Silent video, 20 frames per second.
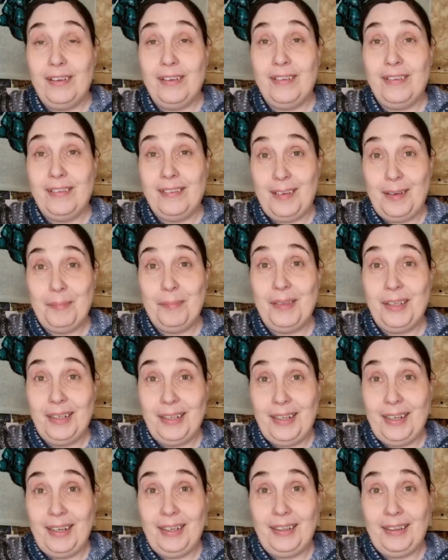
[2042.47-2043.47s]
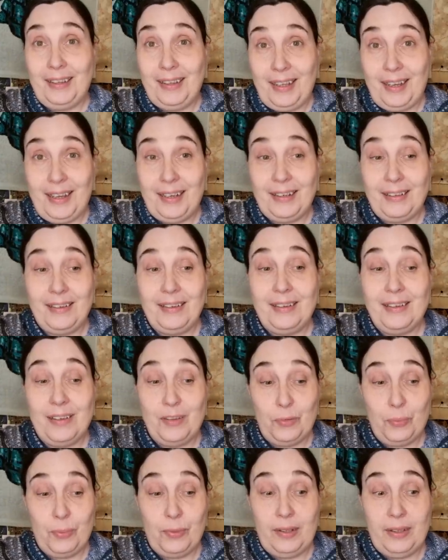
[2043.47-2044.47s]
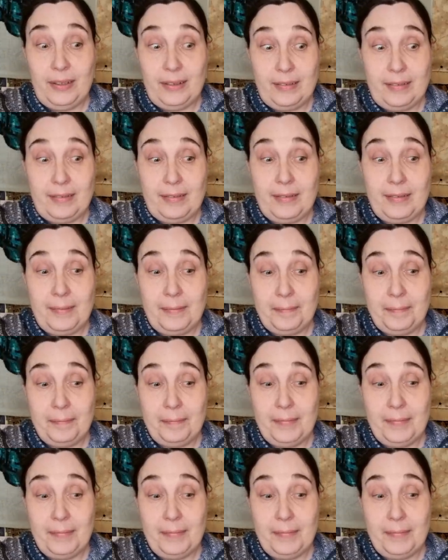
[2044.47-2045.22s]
something like that is released,